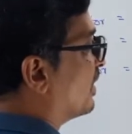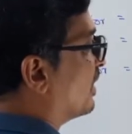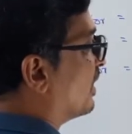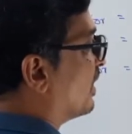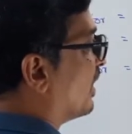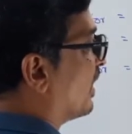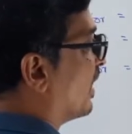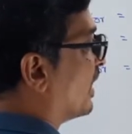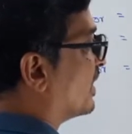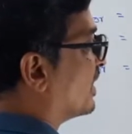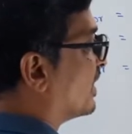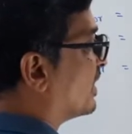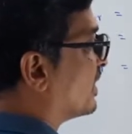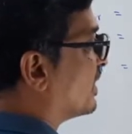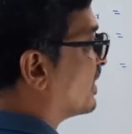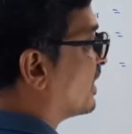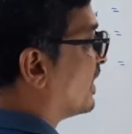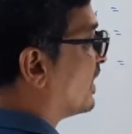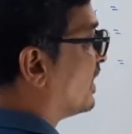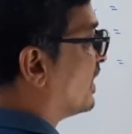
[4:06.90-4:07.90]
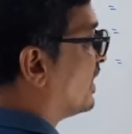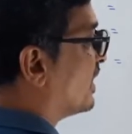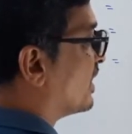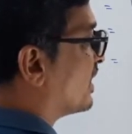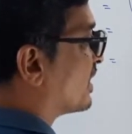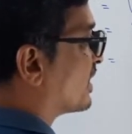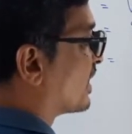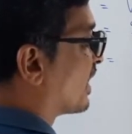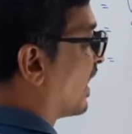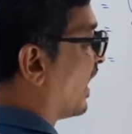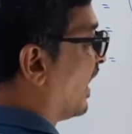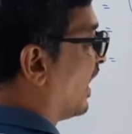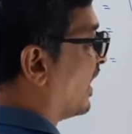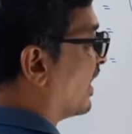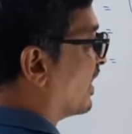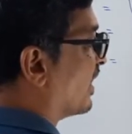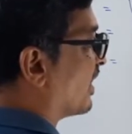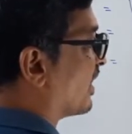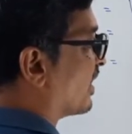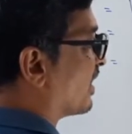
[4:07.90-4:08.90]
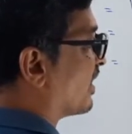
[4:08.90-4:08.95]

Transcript: And this is a scalar.